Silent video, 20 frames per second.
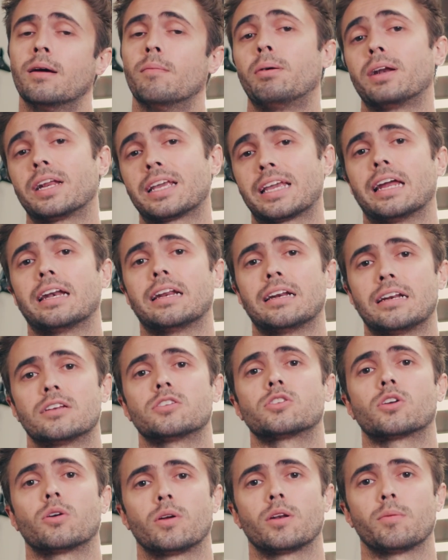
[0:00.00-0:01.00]
But again, it
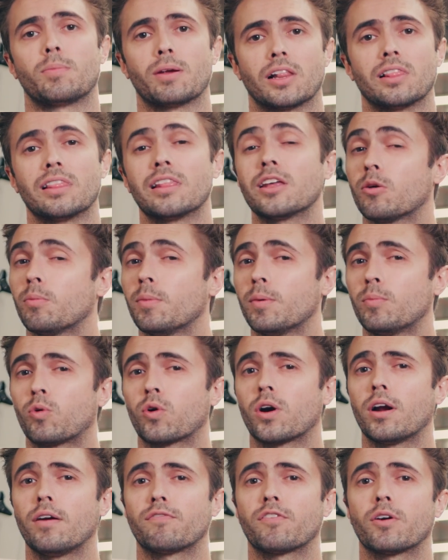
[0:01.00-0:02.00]
is going to be a little bit
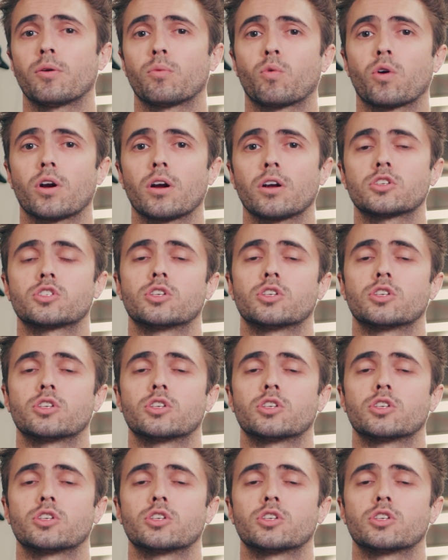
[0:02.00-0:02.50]
more upfront work,